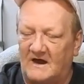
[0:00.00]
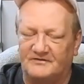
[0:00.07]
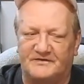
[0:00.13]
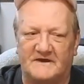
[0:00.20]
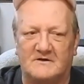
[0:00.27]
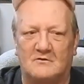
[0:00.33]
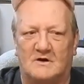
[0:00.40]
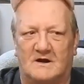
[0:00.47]
I
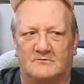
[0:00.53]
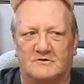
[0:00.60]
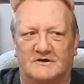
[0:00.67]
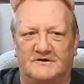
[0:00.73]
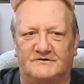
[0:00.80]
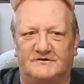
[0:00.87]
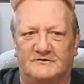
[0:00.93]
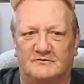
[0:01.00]
think what I'm
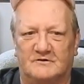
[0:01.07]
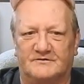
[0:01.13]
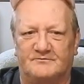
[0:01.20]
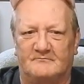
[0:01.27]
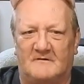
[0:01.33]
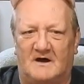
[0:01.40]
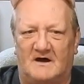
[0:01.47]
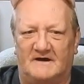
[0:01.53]
going to do
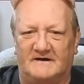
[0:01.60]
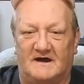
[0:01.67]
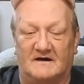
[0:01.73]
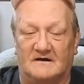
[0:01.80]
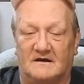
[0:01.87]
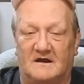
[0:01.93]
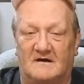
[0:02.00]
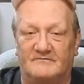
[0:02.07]
with mine,
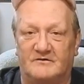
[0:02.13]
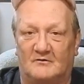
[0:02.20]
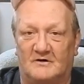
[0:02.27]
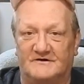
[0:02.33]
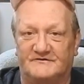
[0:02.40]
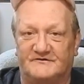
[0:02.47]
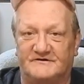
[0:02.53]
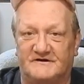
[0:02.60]
I love the
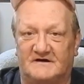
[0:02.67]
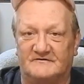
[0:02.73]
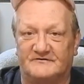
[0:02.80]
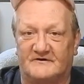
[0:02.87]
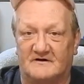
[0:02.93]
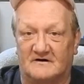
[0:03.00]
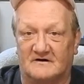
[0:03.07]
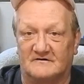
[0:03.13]
way she
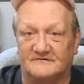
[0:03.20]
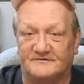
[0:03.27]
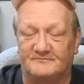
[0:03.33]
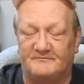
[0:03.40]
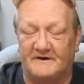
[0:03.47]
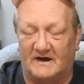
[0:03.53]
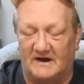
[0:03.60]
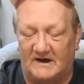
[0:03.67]
does hers,
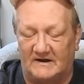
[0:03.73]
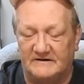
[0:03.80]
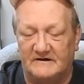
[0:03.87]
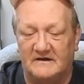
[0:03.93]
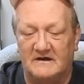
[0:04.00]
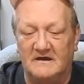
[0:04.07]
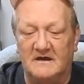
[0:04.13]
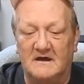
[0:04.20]
but
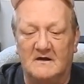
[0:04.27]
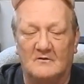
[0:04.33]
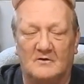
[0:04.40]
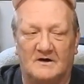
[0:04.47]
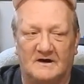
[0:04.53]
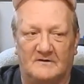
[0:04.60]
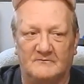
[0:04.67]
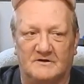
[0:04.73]

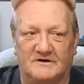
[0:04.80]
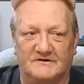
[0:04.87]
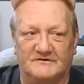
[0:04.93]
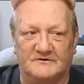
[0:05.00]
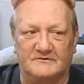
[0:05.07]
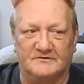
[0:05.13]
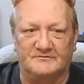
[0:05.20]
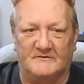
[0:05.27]
what I'm going
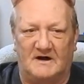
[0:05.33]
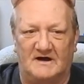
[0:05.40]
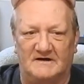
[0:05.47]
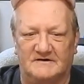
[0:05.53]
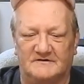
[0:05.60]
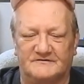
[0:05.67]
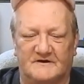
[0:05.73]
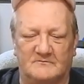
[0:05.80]
to do with
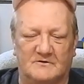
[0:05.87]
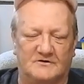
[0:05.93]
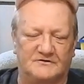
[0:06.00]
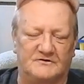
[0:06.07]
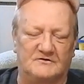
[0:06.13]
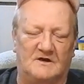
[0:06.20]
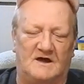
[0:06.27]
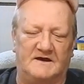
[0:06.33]
mine is I'm
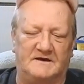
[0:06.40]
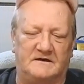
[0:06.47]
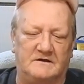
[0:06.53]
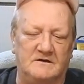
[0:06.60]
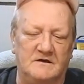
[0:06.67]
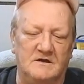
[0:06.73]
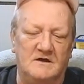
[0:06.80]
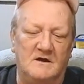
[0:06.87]
going to do like
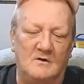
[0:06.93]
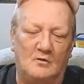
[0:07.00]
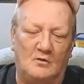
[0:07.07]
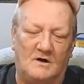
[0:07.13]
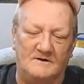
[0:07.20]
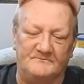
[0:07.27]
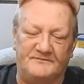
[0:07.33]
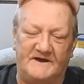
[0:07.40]

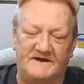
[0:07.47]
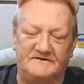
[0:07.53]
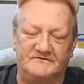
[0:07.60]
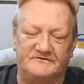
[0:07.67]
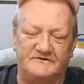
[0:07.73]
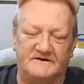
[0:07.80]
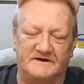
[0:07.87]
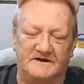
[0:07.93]
one
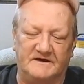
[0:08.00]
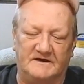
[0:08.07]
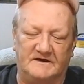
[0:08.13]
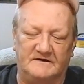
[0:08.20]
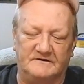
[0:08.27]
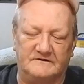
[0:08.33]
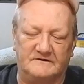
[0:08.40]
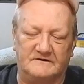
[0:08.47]
page
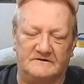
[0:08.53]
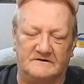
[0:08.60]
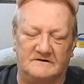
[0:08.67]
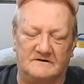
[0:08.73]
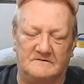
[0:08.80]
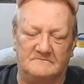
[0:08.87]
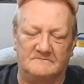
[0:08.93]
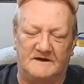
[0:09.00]
in
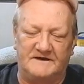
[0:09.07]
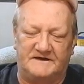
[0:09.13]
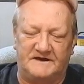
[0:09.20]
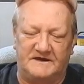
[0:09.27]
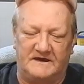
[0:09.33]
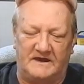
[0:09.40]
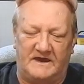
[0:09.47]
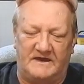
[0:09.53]

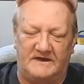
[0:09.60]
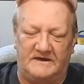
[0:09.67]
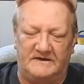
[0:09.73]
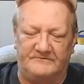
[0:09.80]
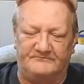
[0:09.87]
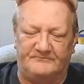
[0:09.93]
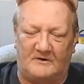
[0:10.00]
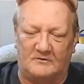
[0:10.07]
making
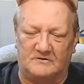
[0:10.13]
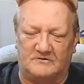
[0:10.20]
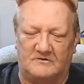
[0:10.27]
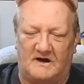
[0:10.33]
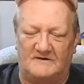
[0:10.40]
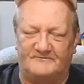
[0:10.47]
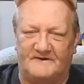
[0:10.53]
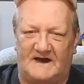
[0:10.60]
a
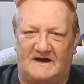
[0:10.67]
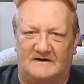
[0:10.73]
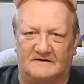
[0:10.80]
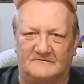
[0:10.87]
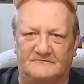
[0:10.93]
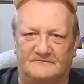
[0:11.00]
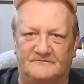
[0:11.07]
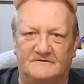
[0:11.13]
photograph
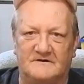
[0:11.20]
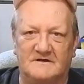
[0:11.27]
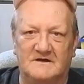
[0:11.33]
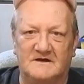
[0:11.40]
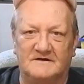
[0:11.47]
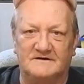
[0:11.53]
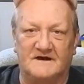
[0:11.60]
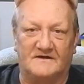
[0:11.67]
out of
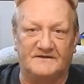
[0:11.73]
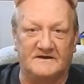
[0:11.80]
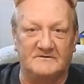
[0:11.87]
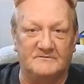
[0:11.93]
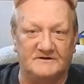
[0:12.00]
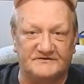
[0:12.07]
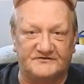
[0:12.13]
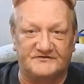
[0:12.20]

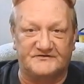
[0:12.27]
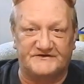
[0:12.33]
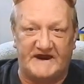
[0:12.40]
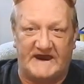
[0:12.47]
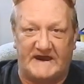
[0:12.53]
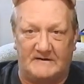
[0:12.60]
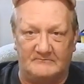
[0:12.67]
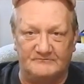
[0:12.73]
nothing but
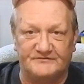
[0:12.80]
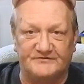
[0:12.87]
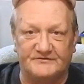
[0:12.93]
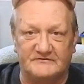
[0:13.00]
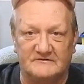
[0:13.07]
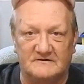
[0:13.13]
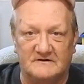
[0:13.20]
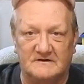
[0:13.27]

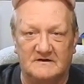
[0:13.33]
stamps